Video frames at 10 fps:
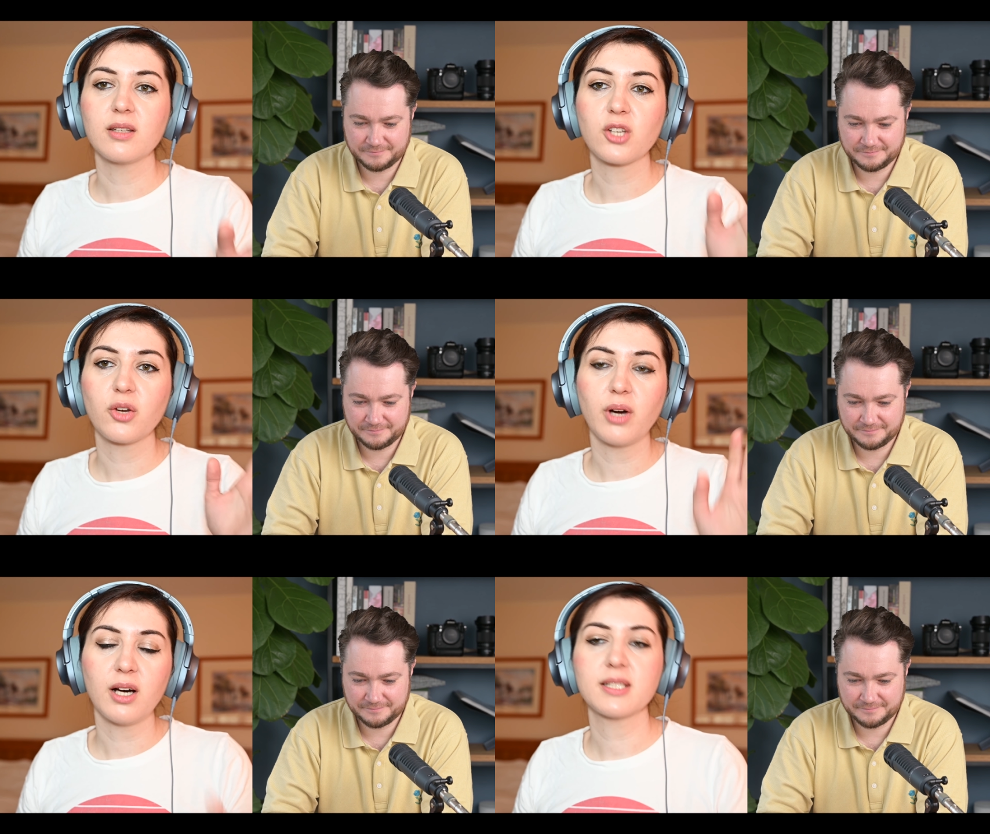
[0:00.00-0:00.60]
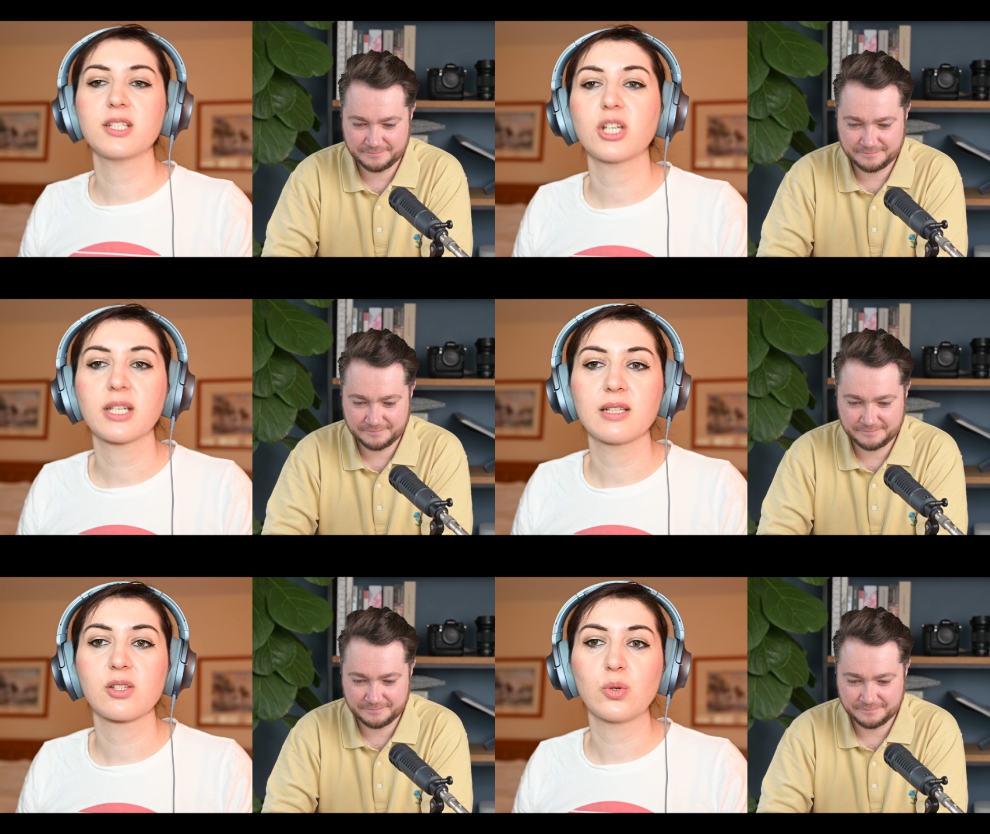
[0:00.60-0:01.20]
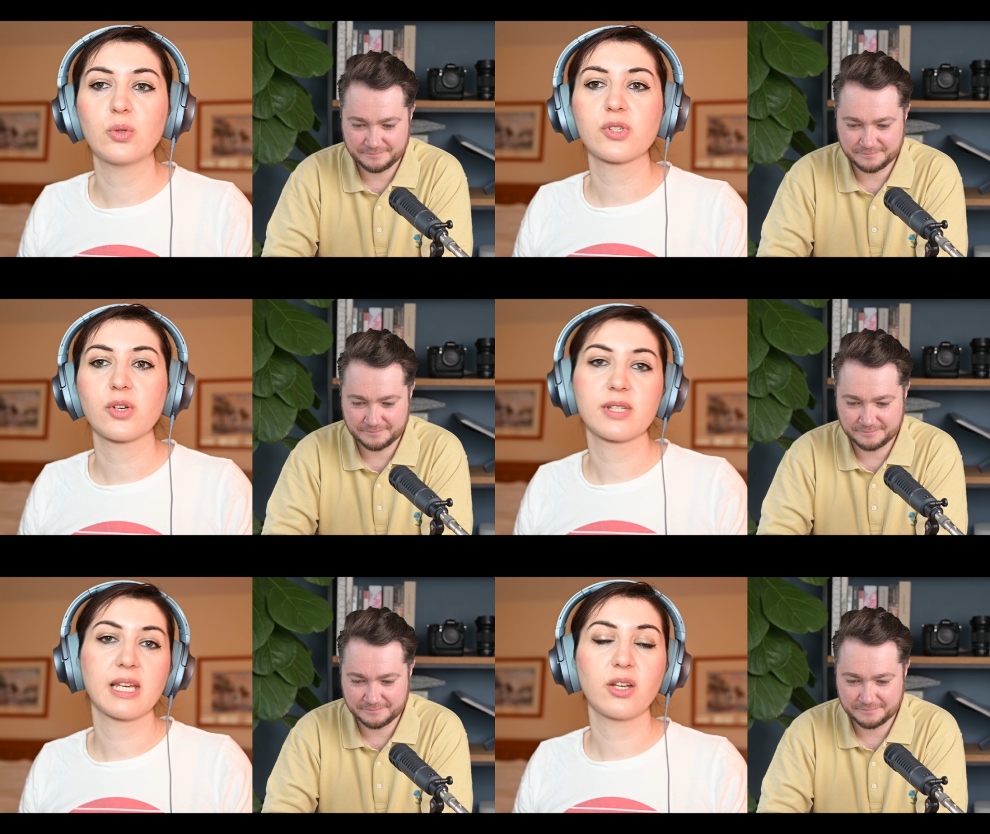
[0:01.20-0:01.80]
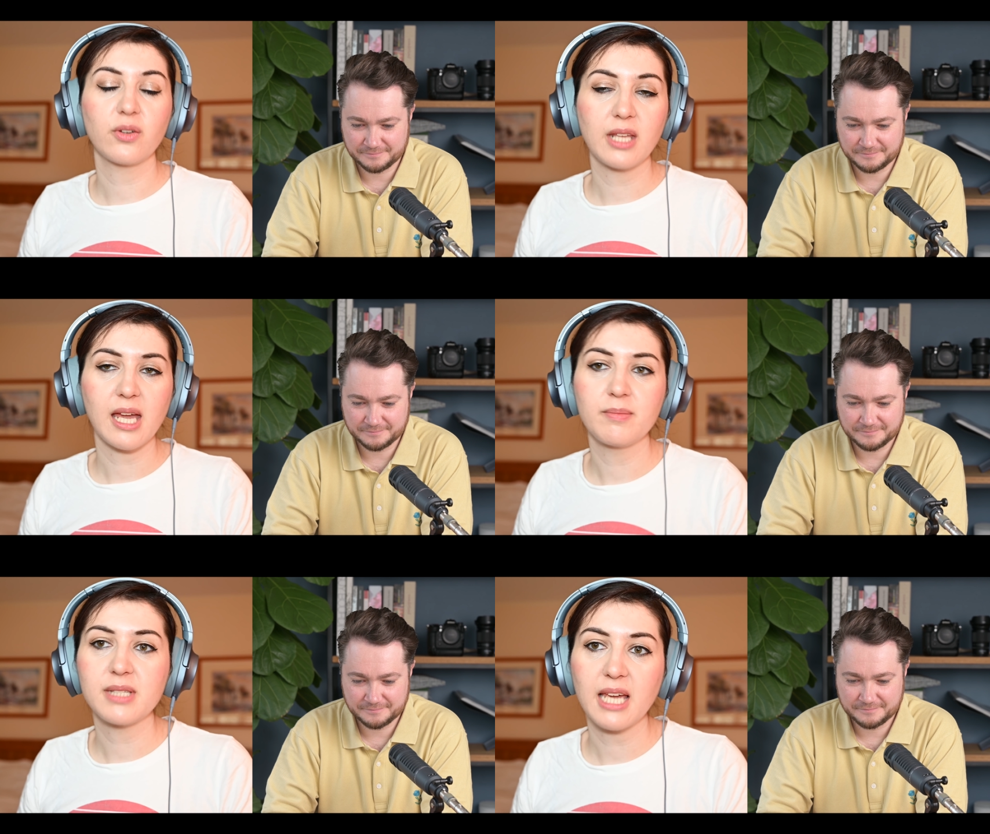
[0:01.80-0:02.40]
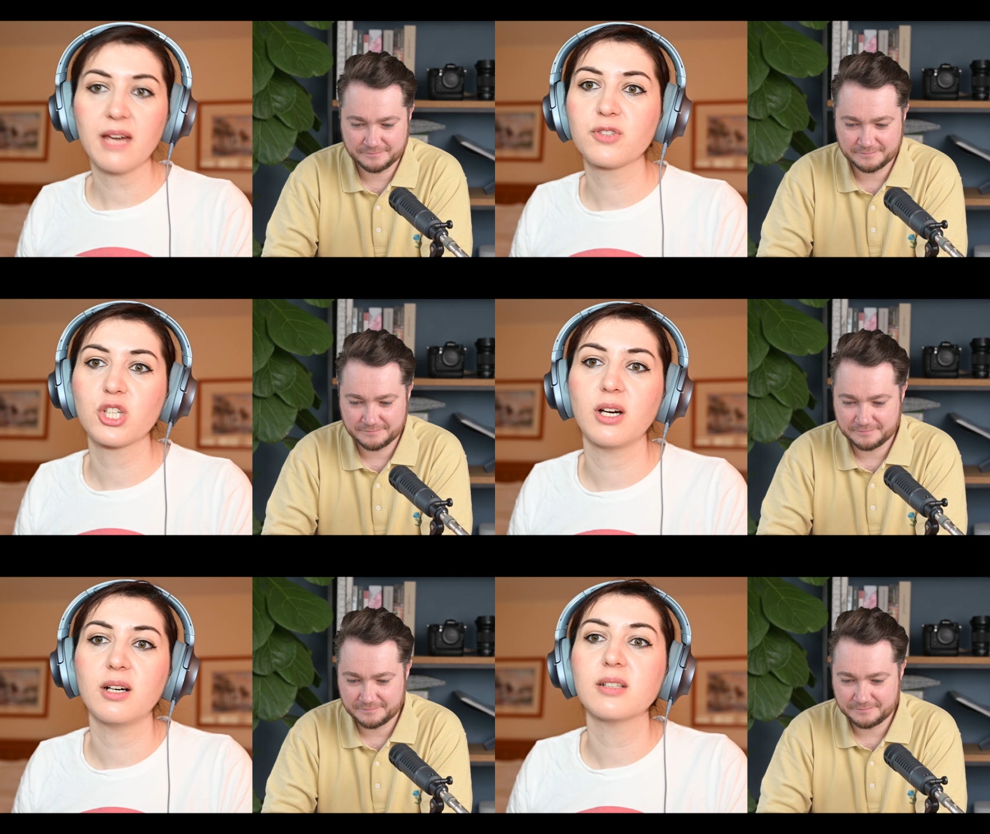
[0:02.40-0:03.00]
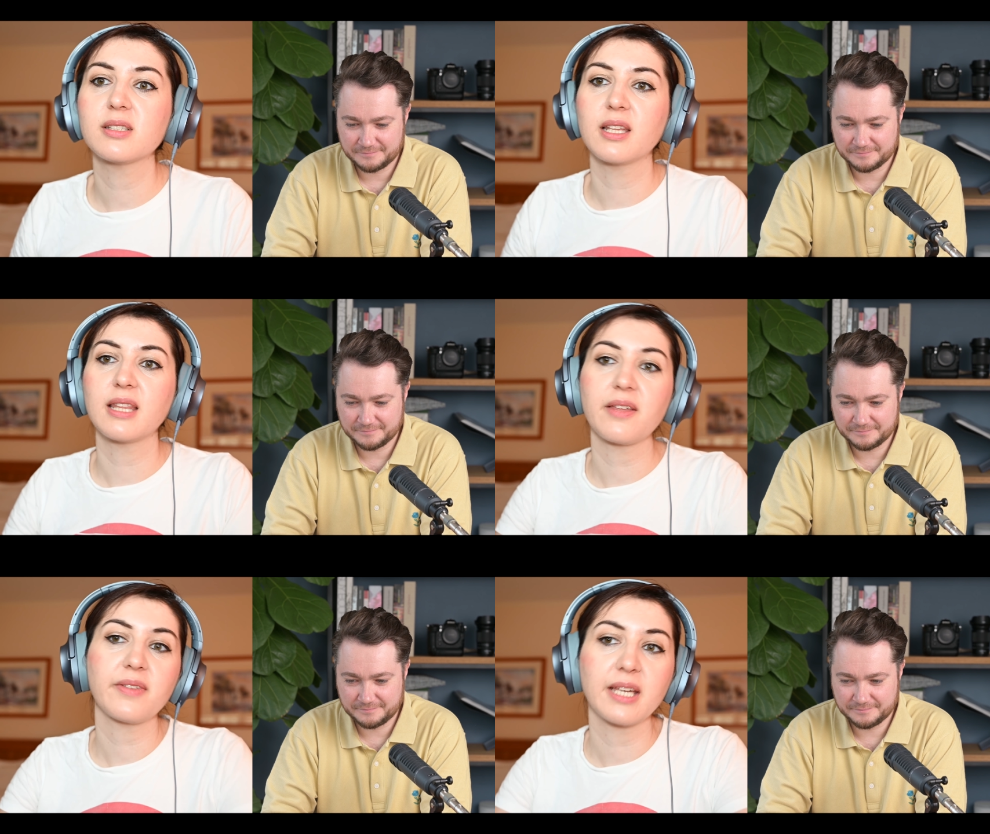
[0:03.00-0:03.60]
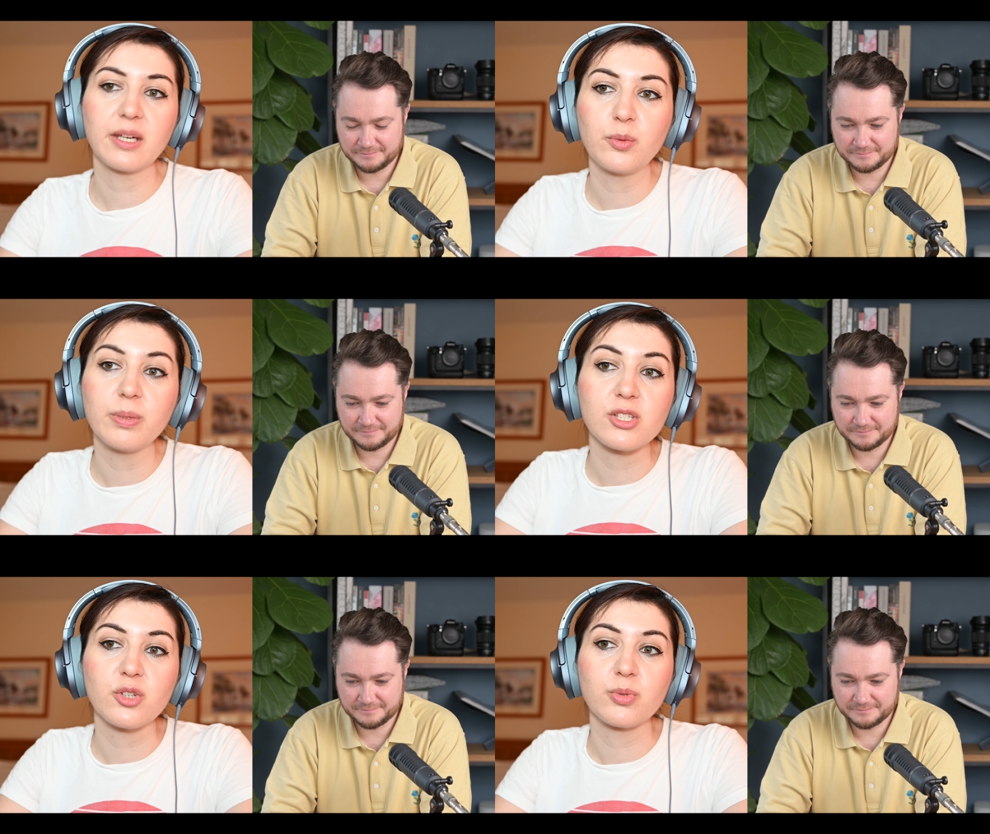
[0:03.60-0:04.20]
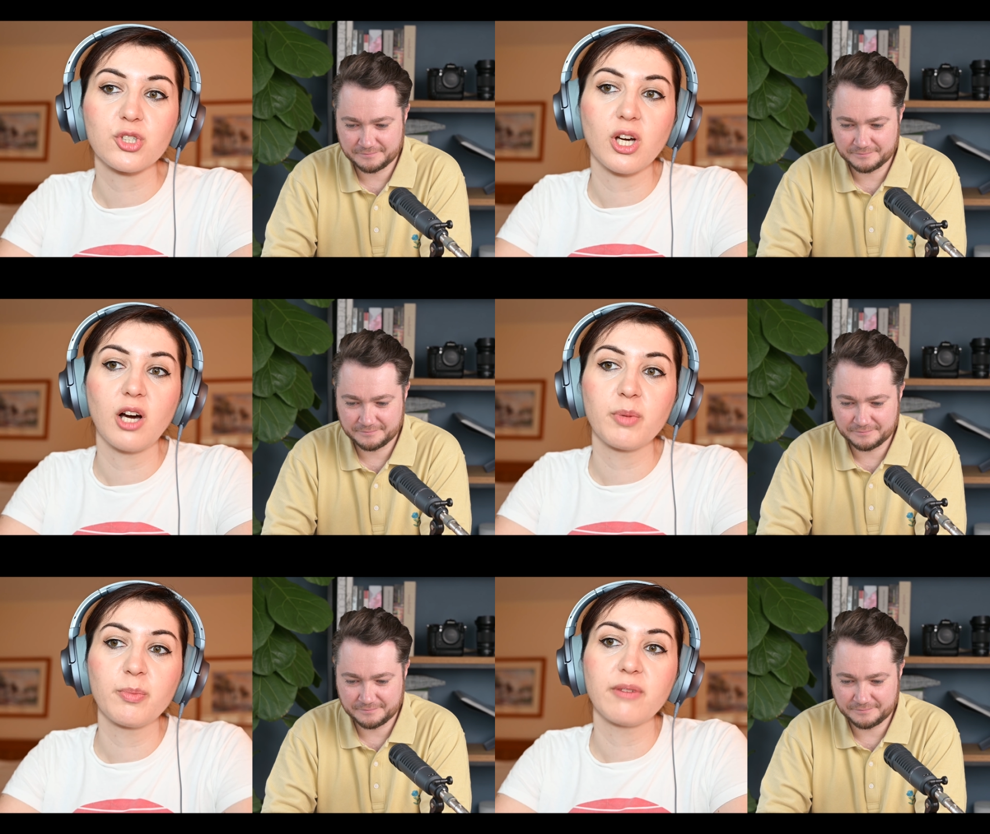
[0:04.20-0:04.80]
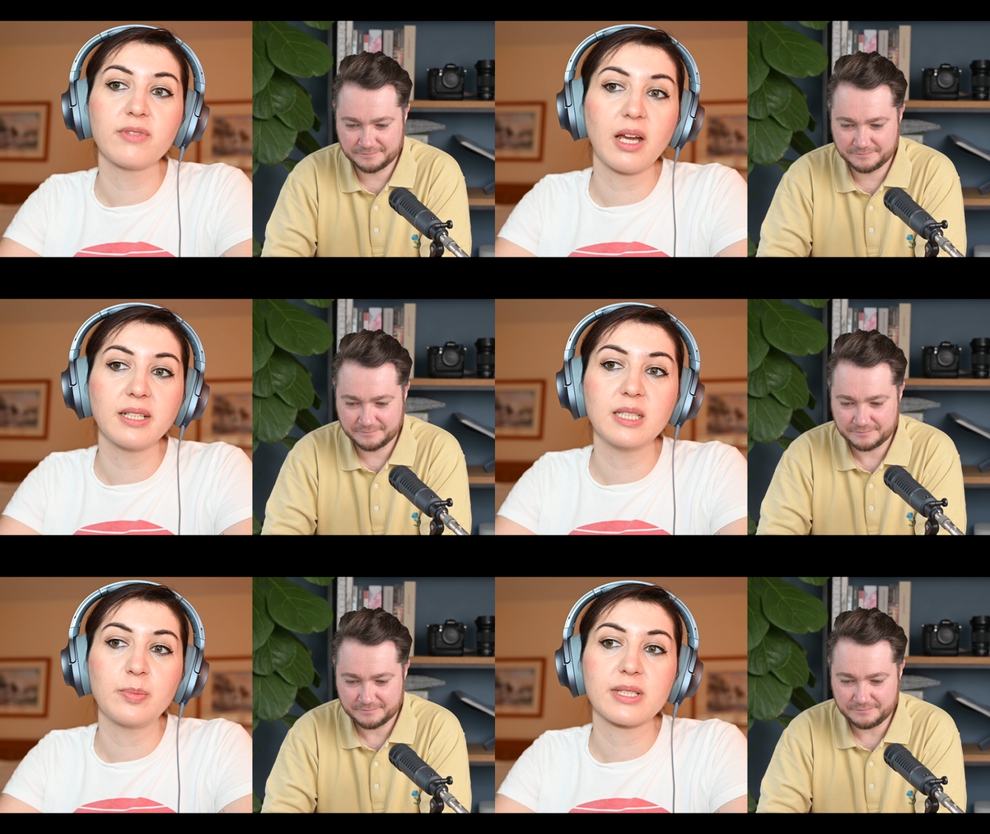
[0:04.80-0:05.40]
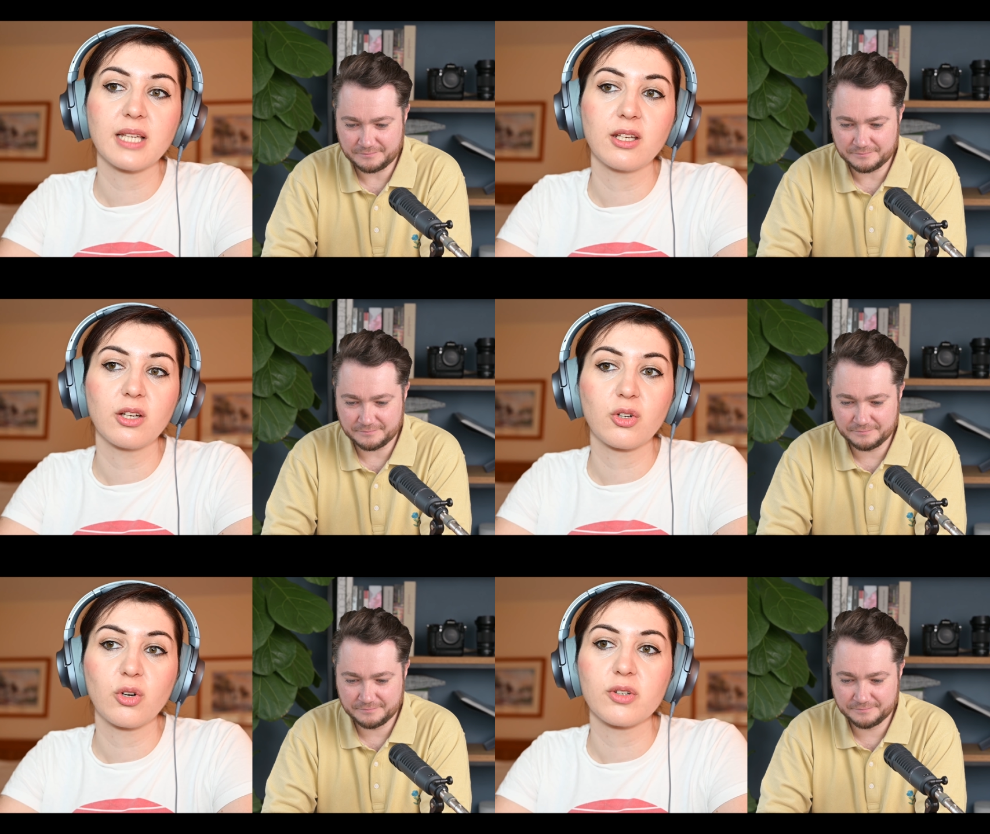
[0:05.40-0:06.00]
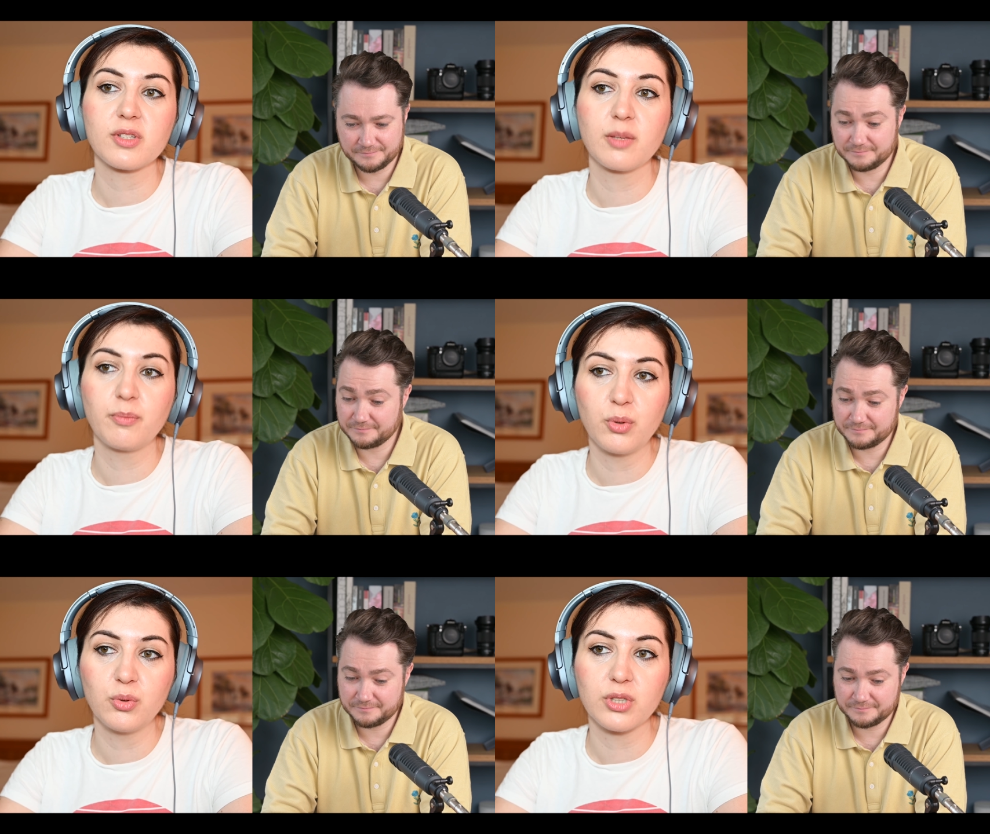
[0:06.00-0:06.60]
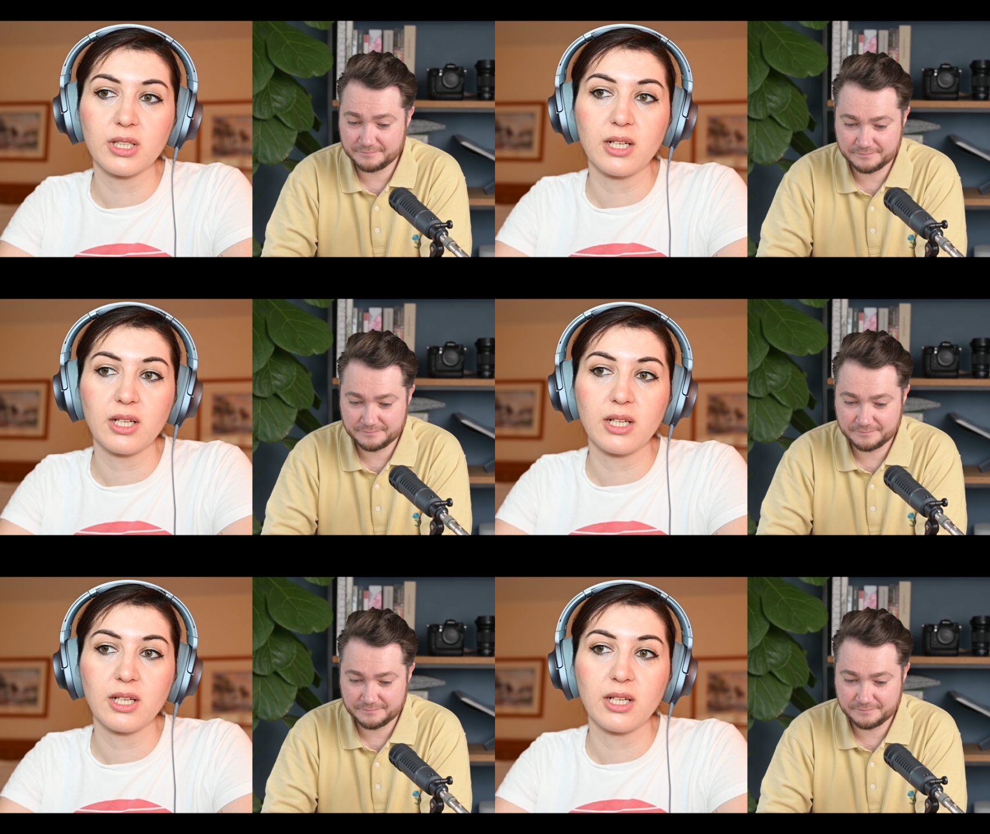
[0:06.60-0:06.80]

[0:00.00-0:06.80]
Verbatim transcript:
Speaker 1: so RC Jenkins also said on the MTF charts that they think it will be super sharp, above ninety percent across the board, and